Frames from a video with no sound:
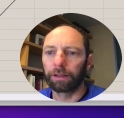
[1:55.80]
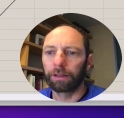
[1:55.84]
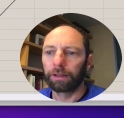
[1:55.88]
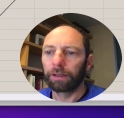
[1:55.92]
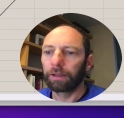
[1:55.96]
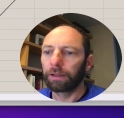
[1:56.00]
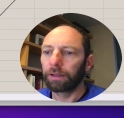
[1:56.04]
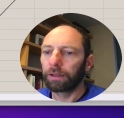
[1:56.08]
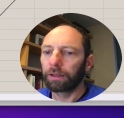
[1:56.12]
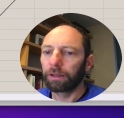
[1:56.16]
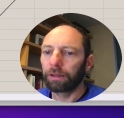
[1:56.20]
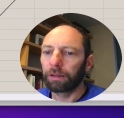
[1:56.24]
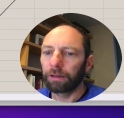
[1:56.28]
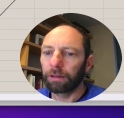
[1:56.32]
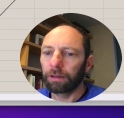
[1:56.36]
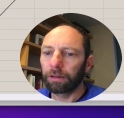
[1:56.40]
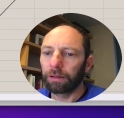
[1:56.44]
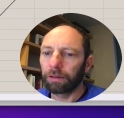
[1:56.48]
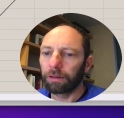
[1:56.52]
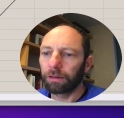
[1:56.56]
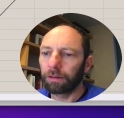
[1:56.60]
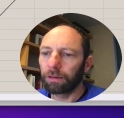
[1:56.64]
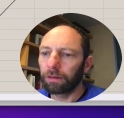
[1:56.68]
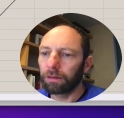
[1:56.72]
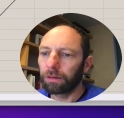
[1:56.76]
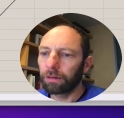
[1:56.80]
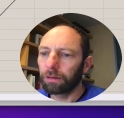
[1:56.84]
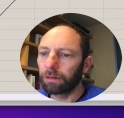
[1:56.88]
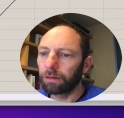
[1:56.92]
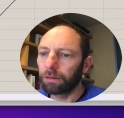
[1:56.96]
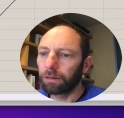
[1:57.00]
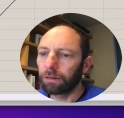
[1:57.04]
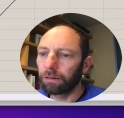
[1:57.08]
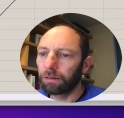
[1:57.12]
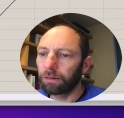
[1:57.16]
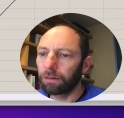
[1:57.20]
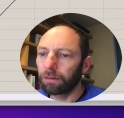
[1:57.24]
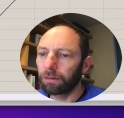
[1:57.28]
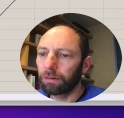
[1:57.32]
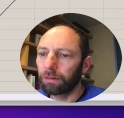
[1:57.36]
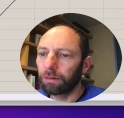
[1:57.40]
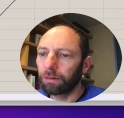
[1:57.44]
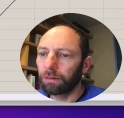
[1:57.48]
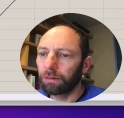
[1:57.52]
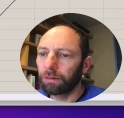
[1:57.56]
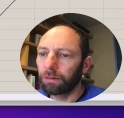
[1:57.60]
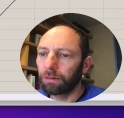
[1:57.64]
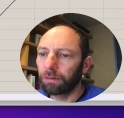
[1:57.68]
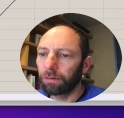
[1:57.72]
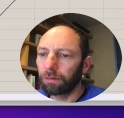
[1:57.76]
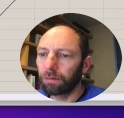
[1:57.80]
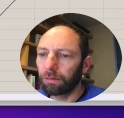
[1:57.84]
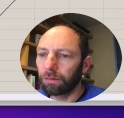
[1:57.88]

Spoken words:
Nothing is said.